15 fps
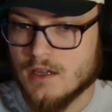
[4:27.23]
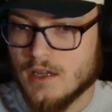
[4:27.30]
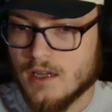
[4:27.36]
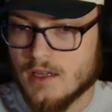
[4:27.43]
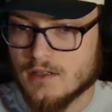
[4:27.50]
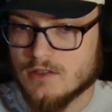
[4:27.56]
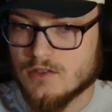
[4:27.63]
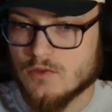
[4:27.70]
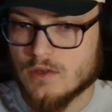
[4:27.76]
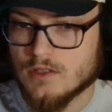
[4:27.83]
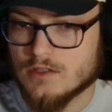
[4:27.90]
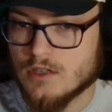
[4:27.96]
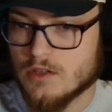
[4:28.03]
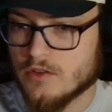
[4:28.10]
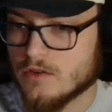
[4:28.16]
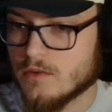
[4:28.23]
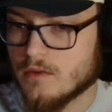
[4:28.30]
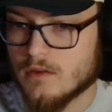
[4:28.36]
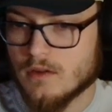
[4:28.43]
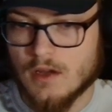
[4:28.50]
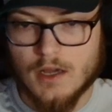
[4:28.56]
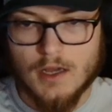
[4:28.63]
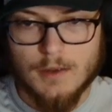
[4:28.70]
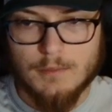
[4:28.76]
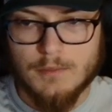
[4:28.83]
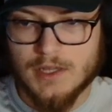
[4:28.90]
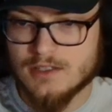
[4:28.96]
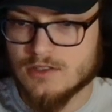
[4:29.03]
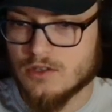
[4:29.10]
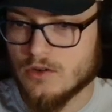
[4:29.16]
into southern
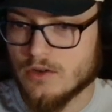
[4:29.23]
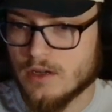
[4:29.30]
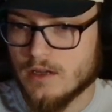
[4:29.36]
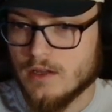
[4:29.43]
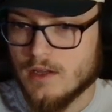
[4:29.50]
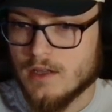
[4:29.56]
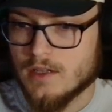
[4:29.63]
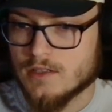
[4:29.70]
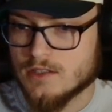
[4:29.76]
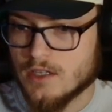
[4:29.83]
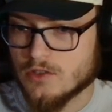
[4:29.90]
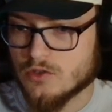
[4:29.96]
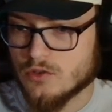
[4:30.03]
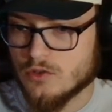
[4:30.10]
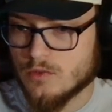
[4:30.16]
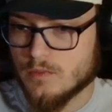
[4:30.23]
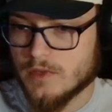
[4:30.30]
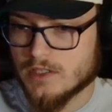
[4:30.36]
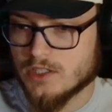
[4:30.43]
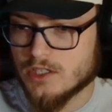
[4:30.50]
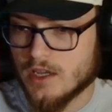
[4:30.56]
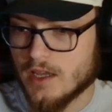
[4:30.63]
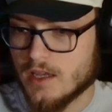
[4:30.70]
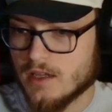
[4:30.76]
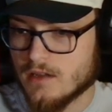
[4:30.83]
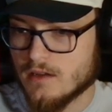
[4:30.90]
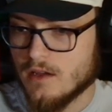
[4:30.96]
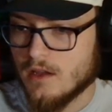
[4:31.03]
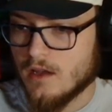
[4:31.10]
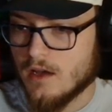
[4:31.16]
Minnesota, central Michigan,